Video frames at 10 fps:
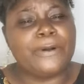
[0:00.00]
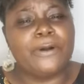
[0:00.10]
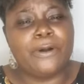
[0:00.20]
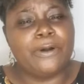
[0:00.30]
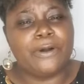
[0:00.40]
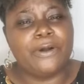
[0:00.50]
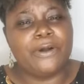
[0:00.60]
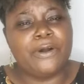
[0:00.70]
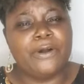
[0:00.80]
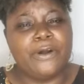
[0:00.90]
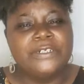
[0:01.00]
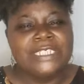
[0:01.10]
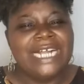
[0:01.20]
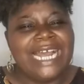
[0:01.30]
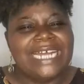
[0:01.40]
Oh,
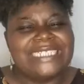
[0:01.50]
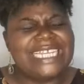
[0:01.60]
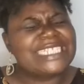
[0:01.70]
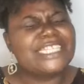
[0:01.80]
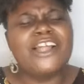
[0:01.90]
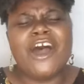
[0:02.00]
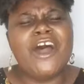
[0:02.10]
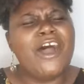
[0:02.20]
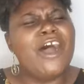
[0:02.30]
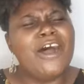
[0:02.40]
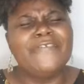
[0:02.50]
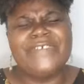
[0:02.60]
this love